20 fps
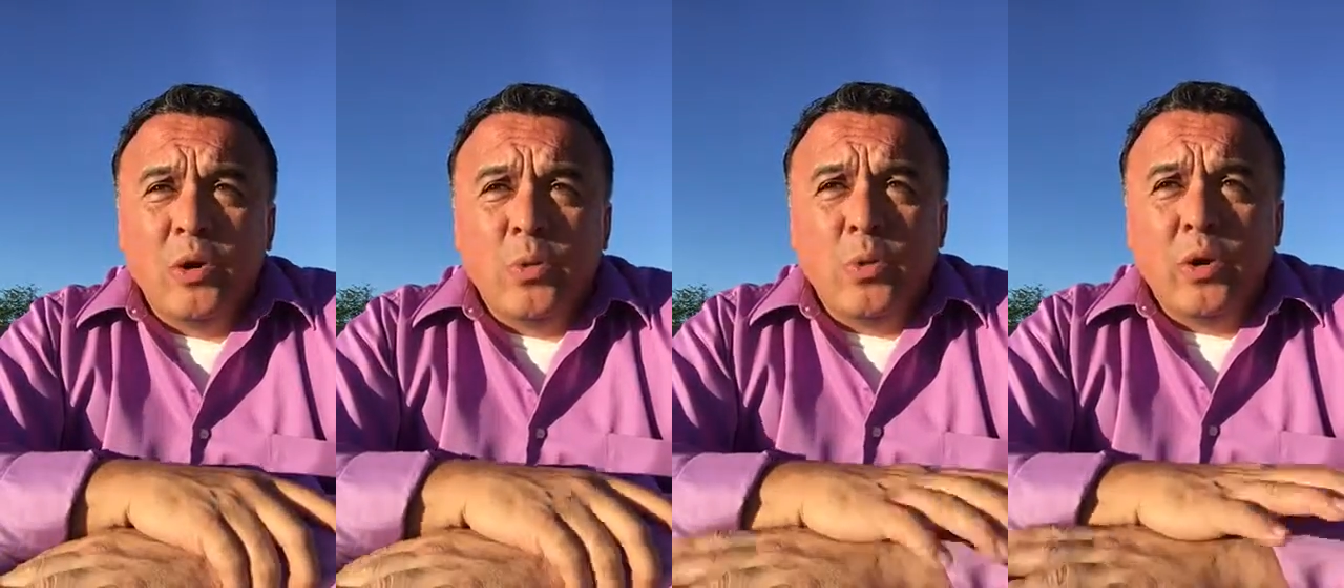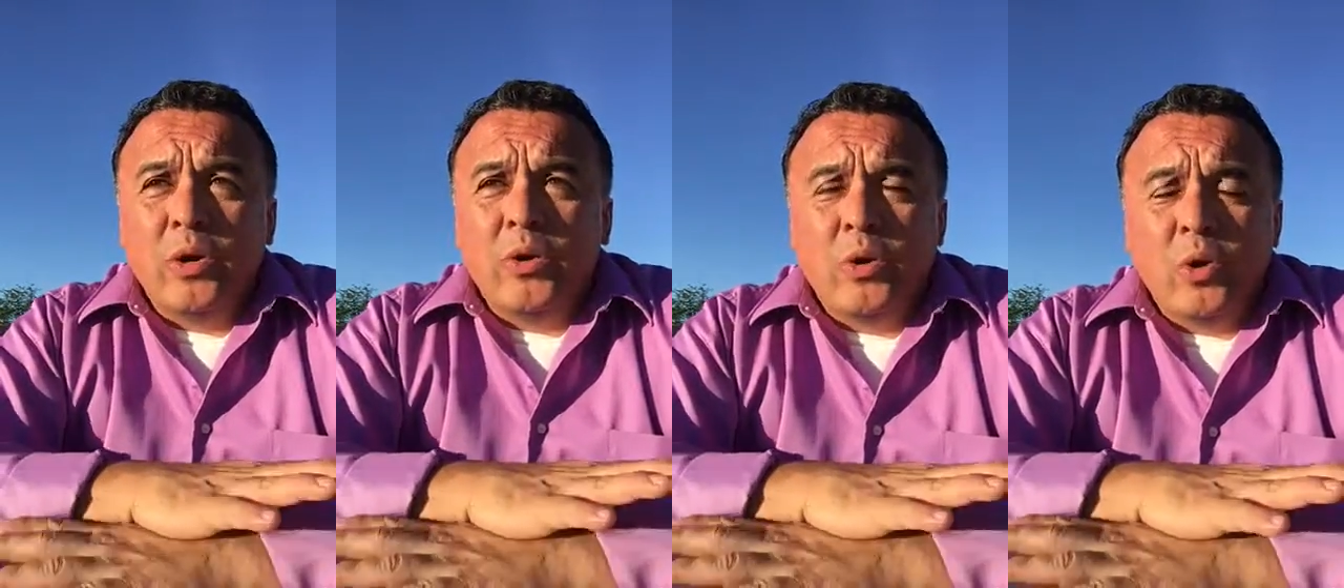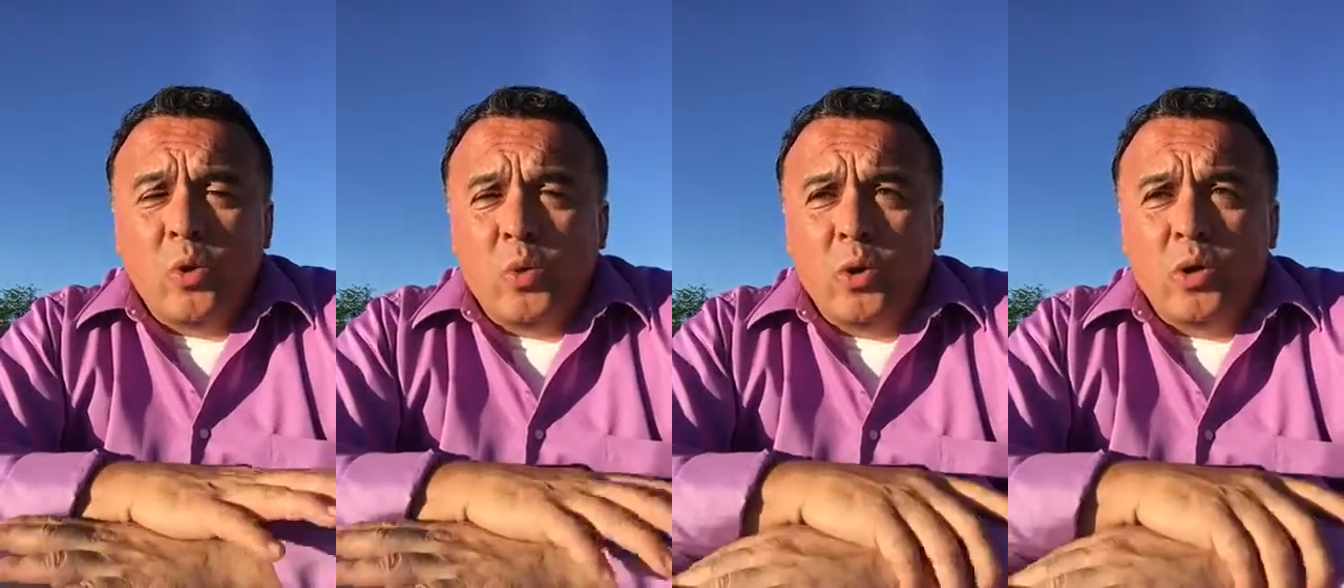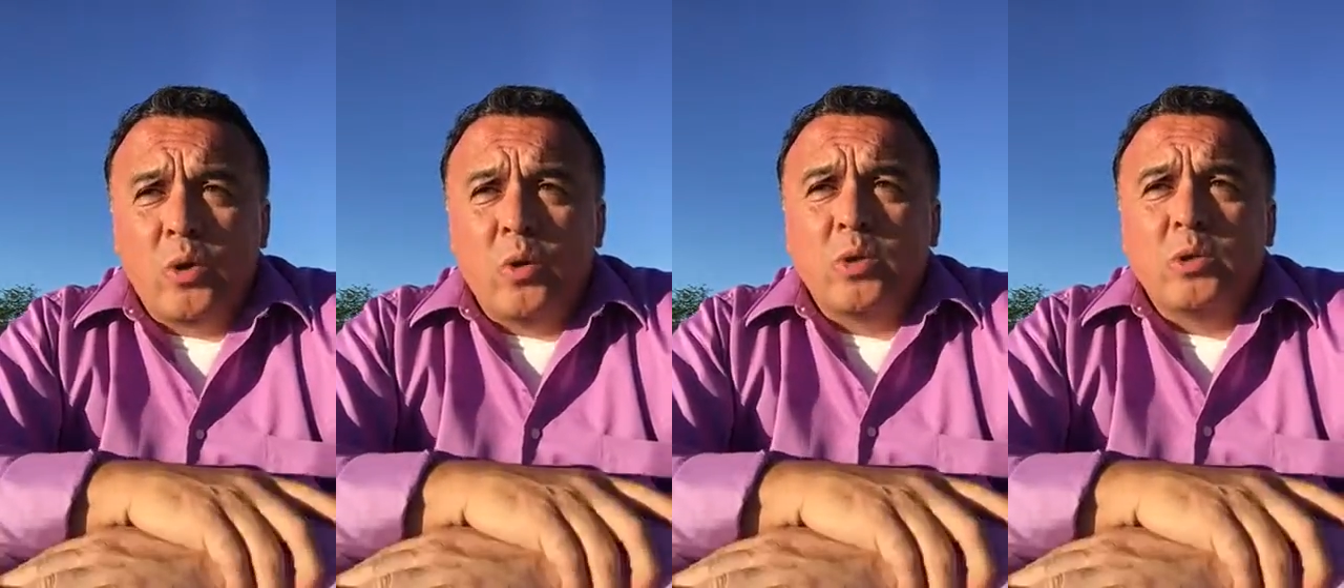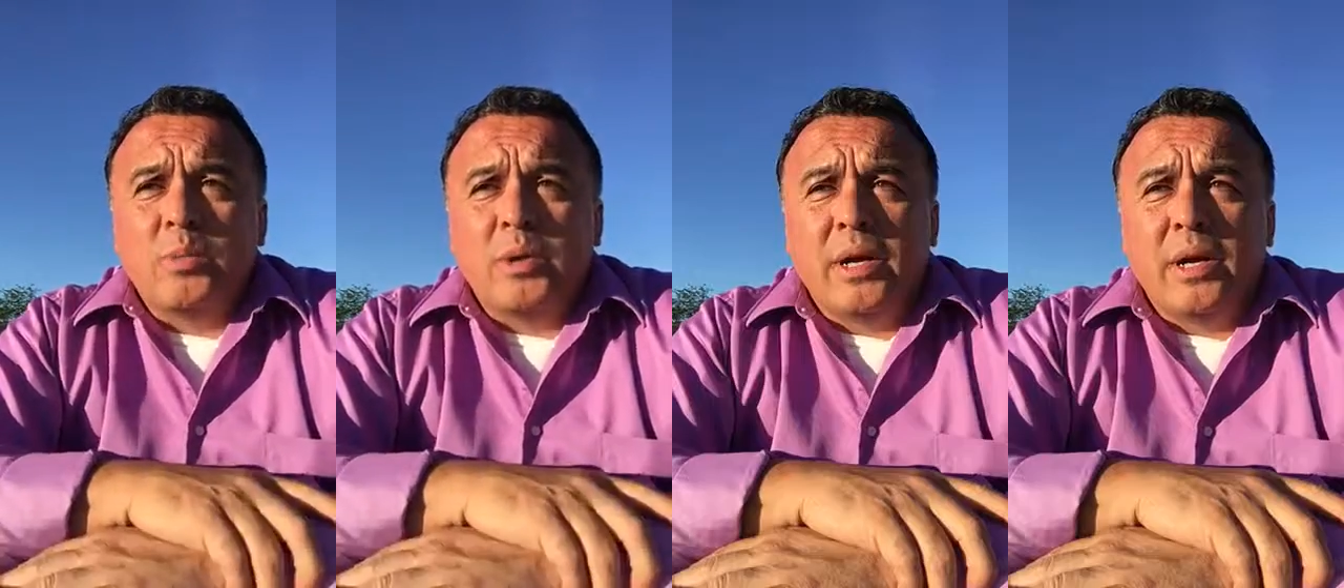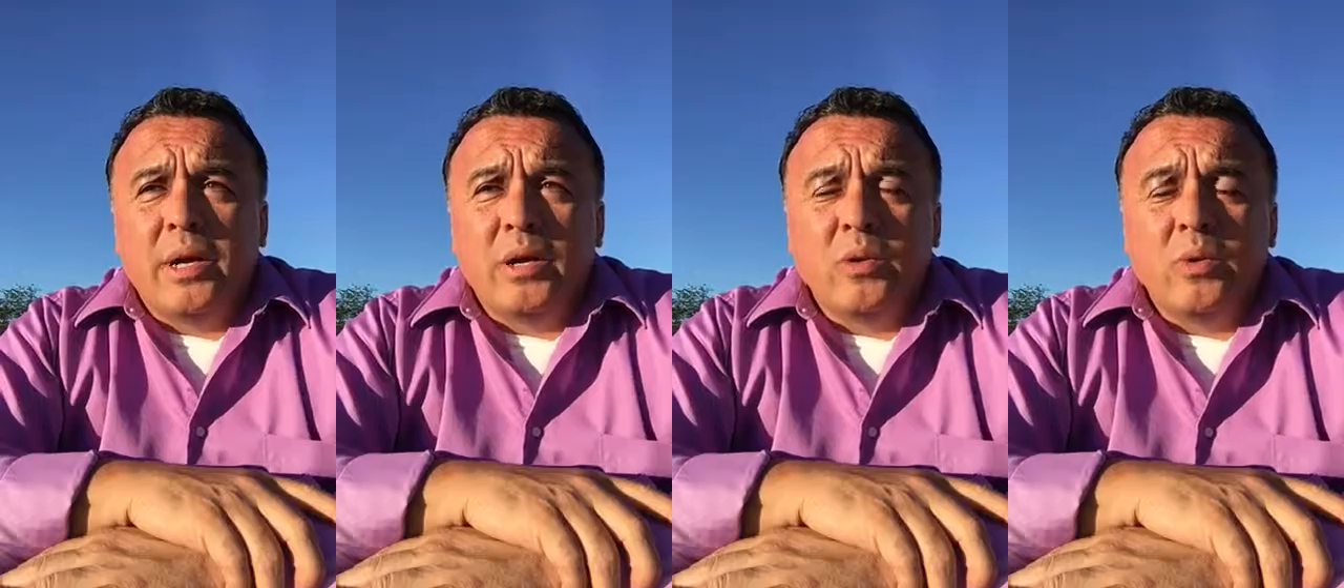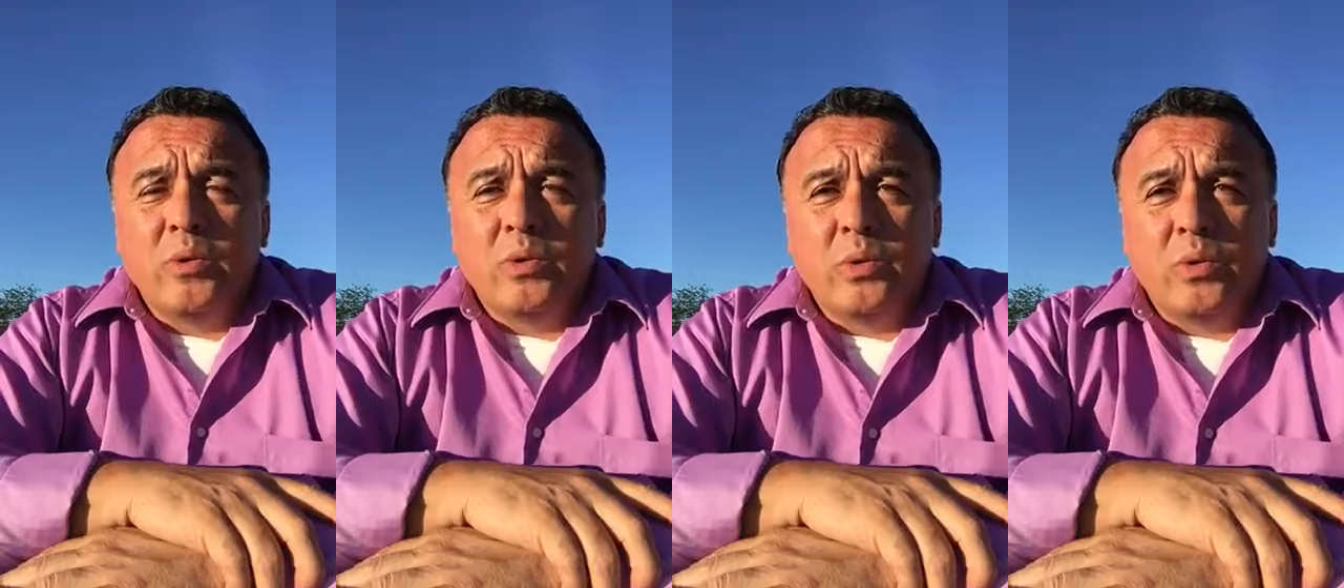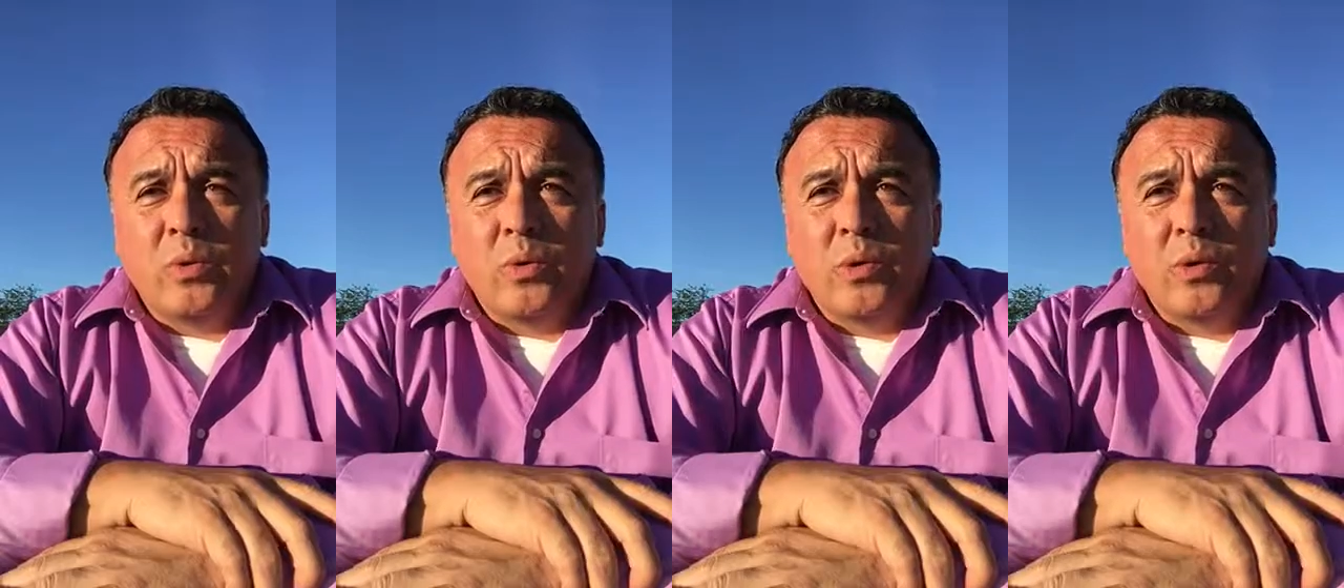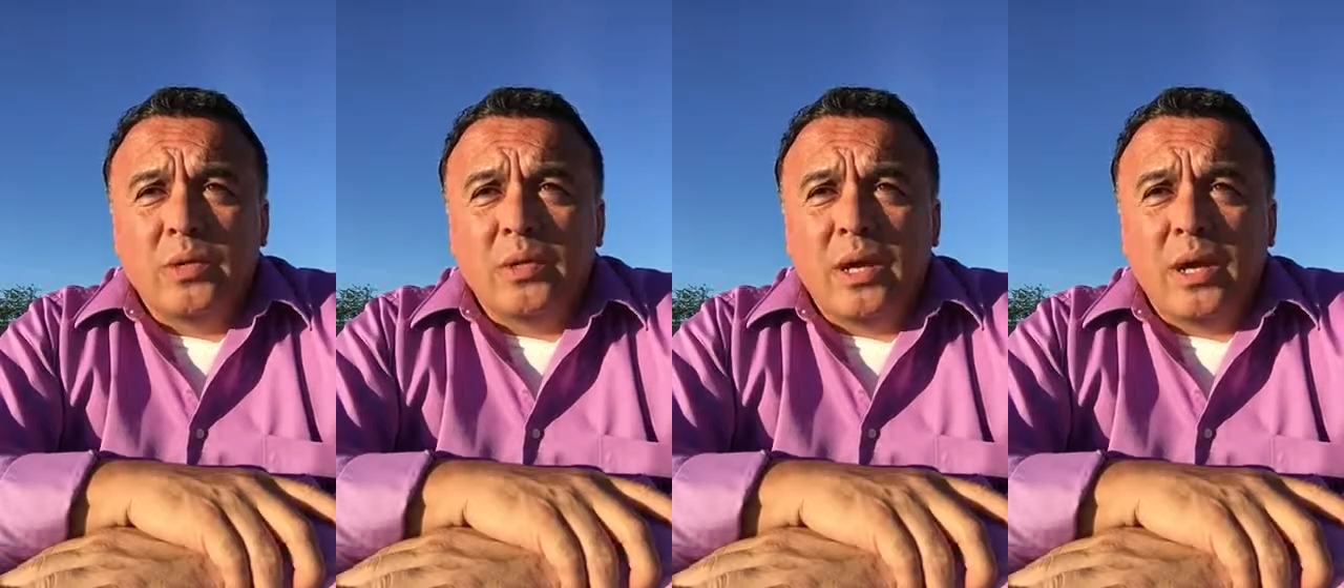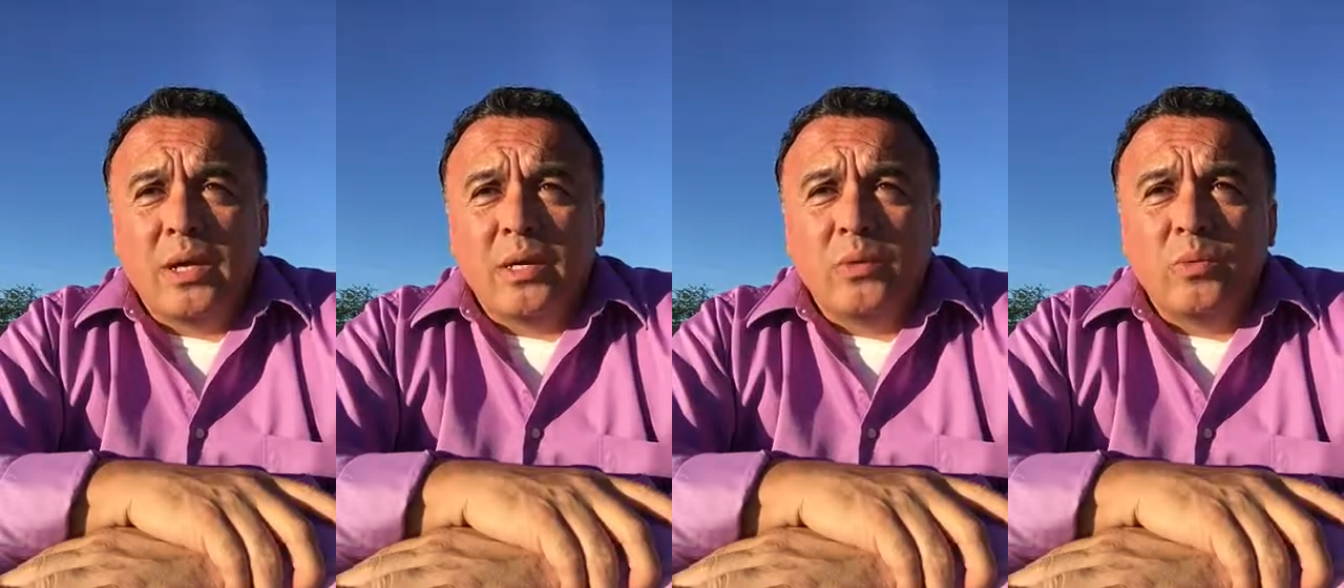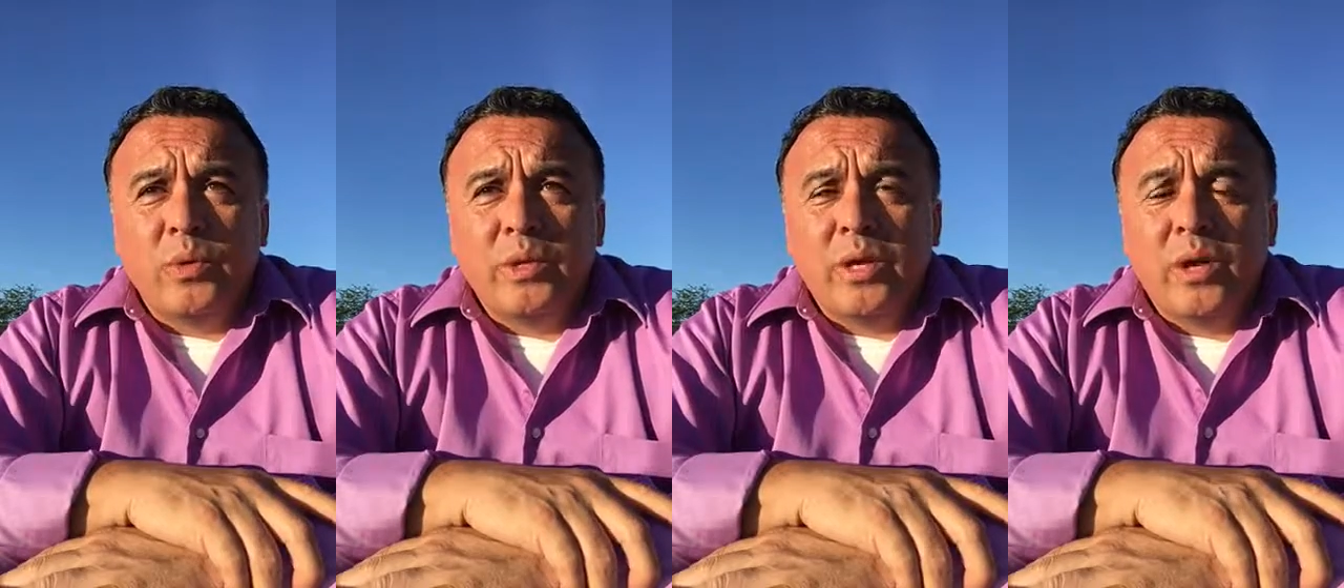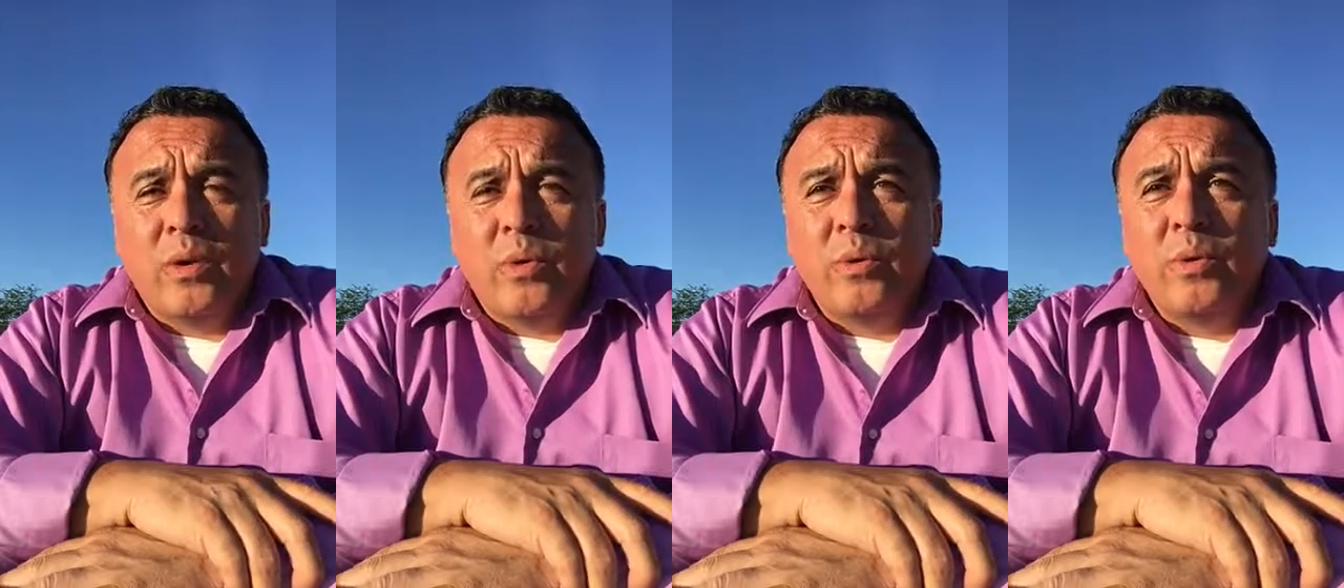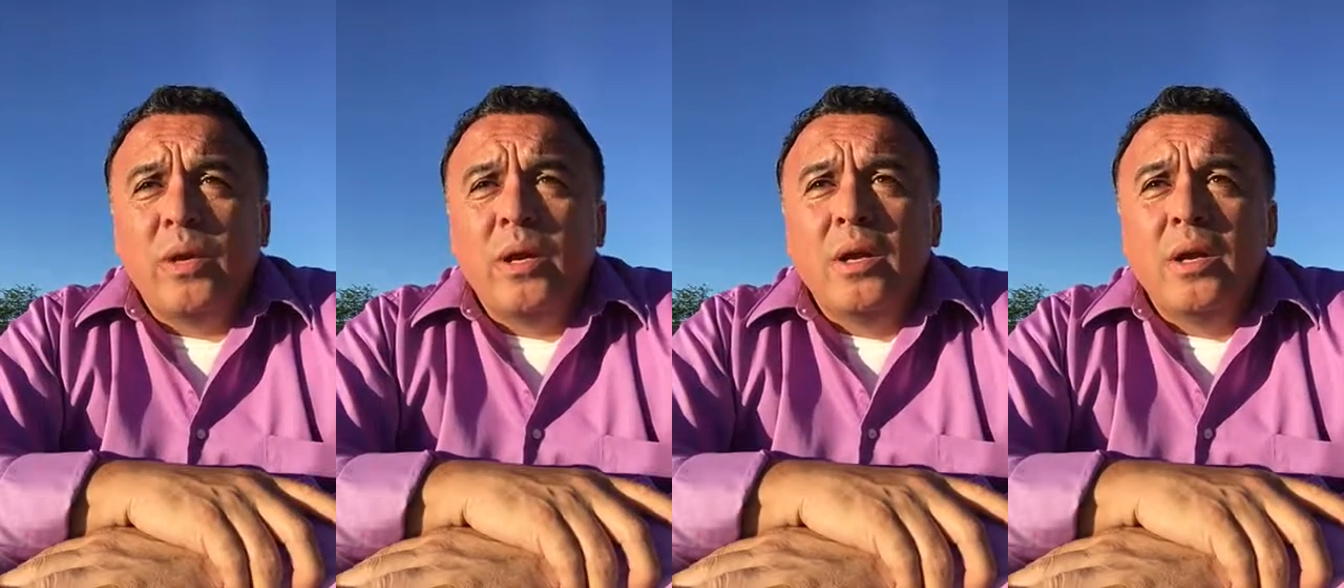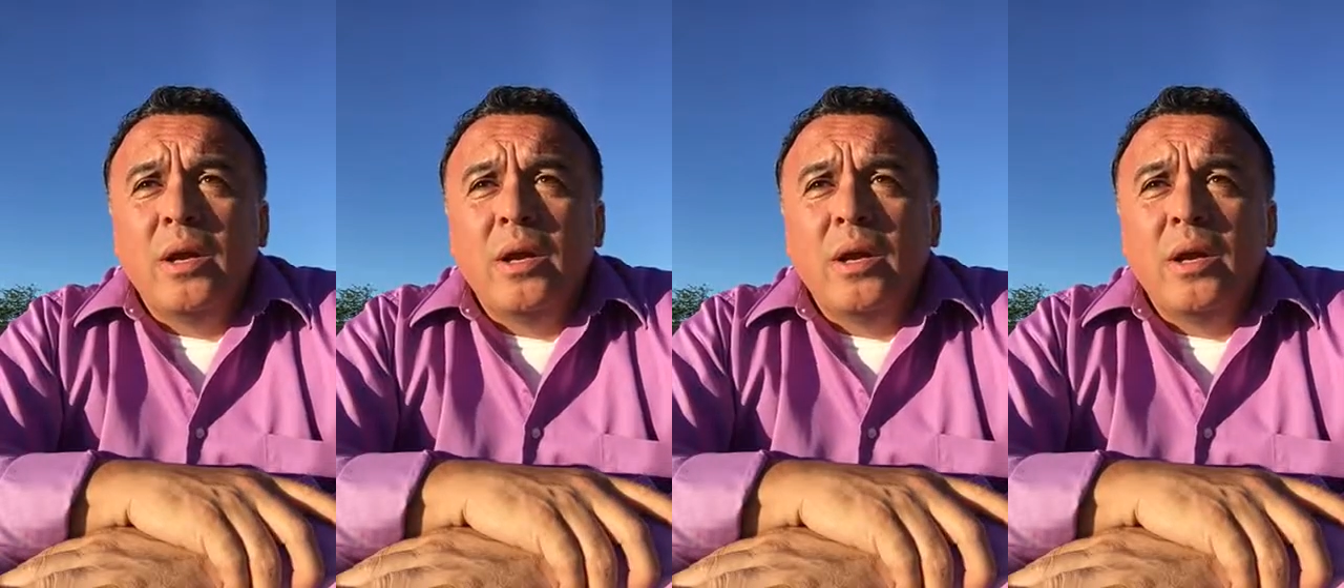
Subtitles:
we don't know what goes behind closed doors, guys. We don't.